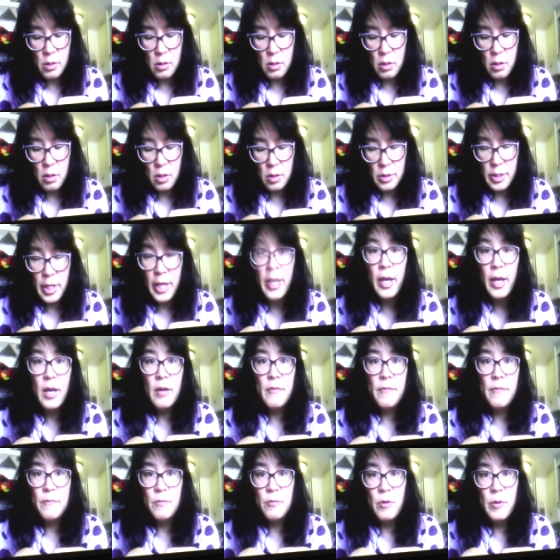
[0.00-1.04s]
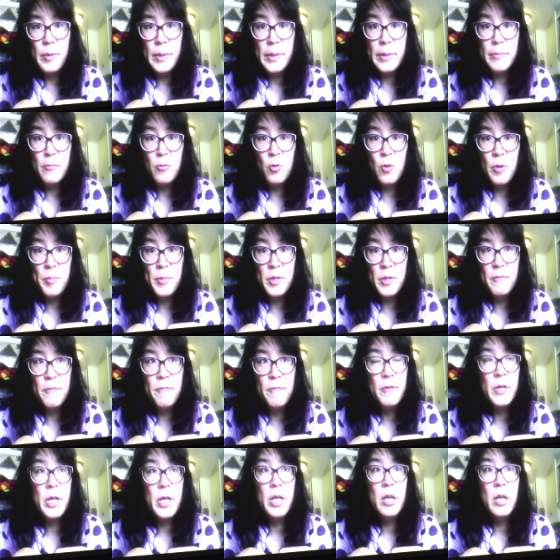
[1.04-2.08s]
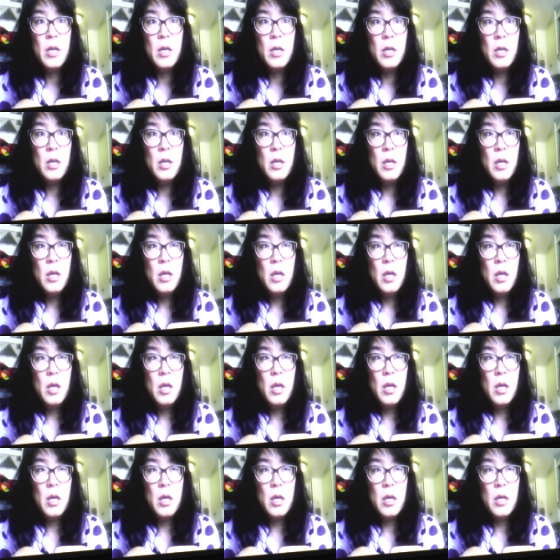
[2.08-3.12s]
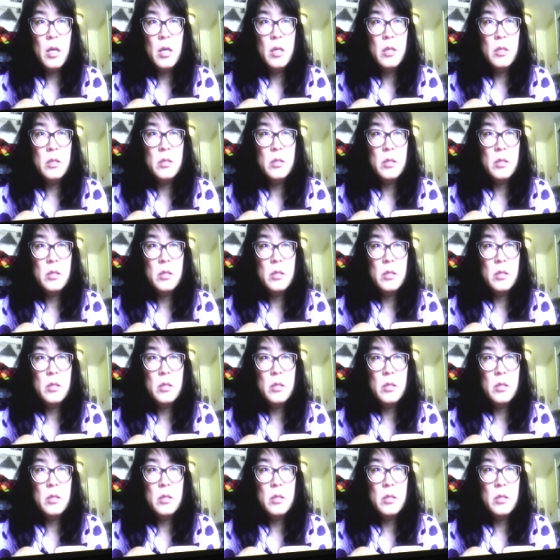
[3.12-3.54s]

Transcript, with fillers: called a half woman, woman freak, and